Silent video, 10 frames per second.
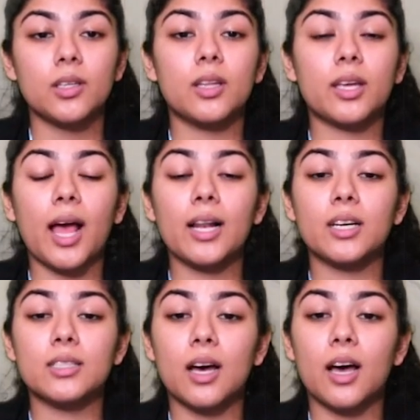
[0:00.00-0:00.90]
The
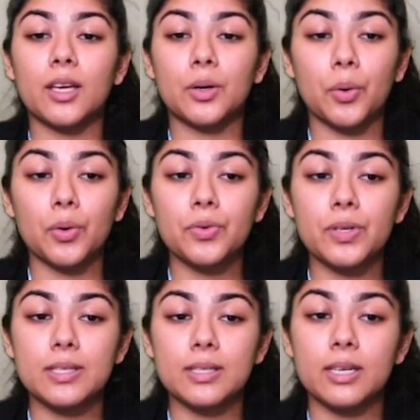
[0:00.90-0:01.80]
Calcutta High Court,
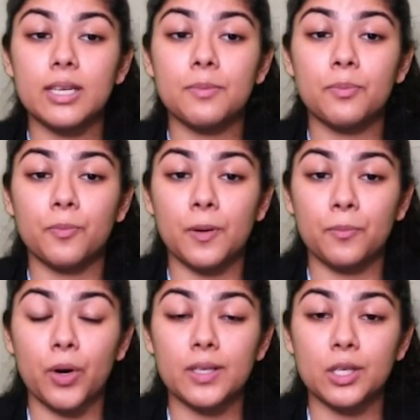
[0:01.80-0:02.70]
recently
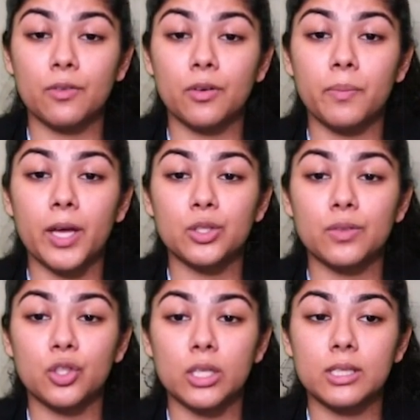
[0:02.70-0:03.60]
comprising of a bench
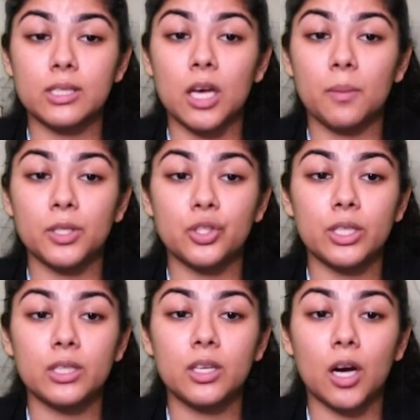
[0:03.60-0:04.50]
of Justice
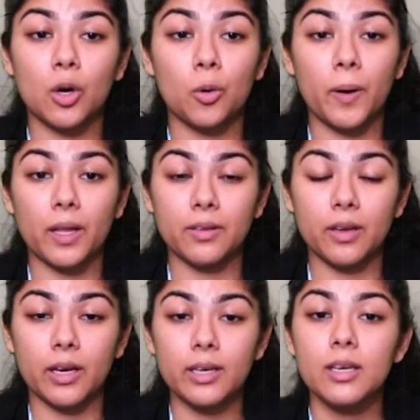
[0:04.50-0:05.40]
Abhijit
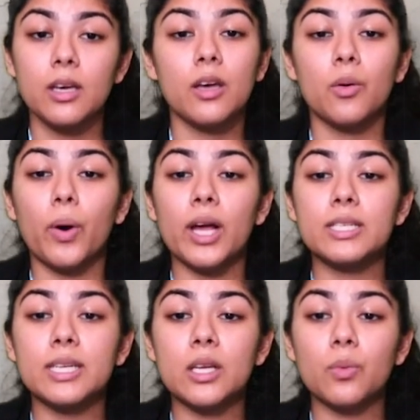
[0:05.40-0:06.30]
Gangopadhyay, while
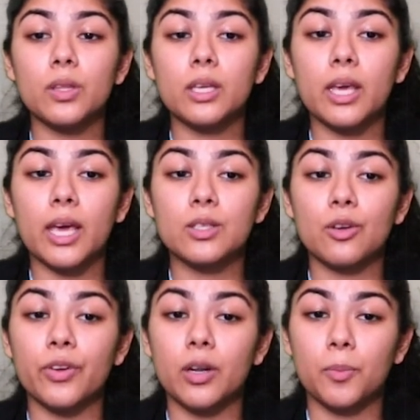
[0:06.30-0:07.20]
dealing with the case
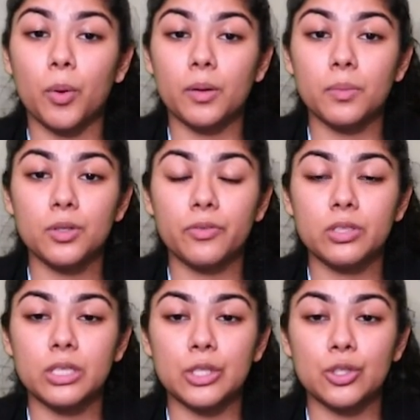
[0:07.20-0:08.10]
of an appointment of
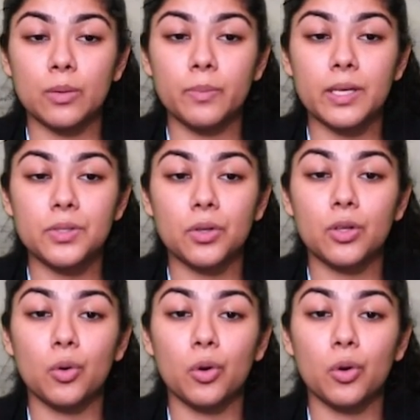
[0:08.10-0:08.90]
a teacher based on the